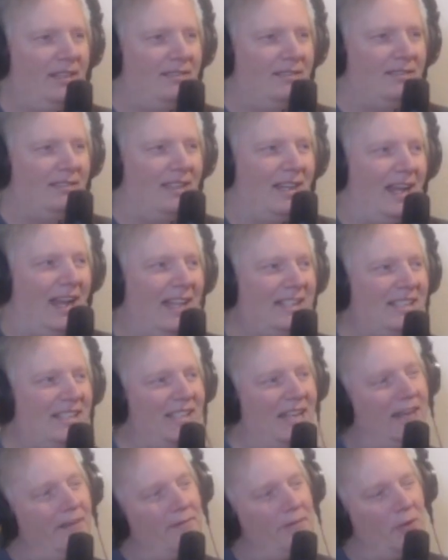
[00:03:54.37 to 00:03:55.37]
But I
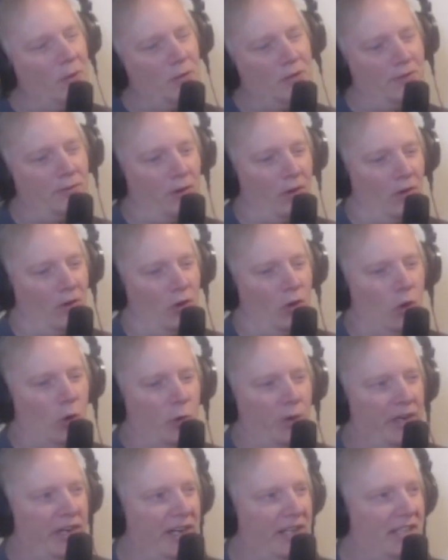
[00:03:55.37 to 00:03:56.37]
save those for the
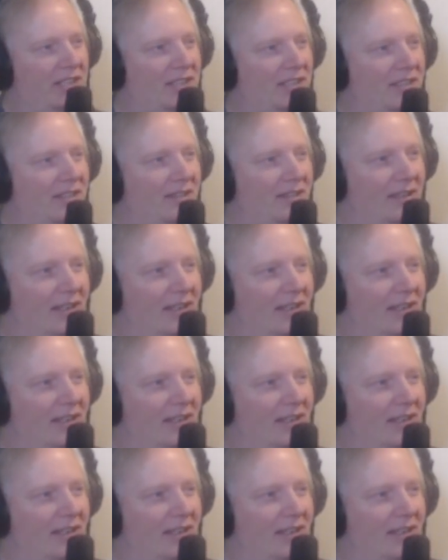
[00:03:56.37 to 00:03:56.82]
cold nights.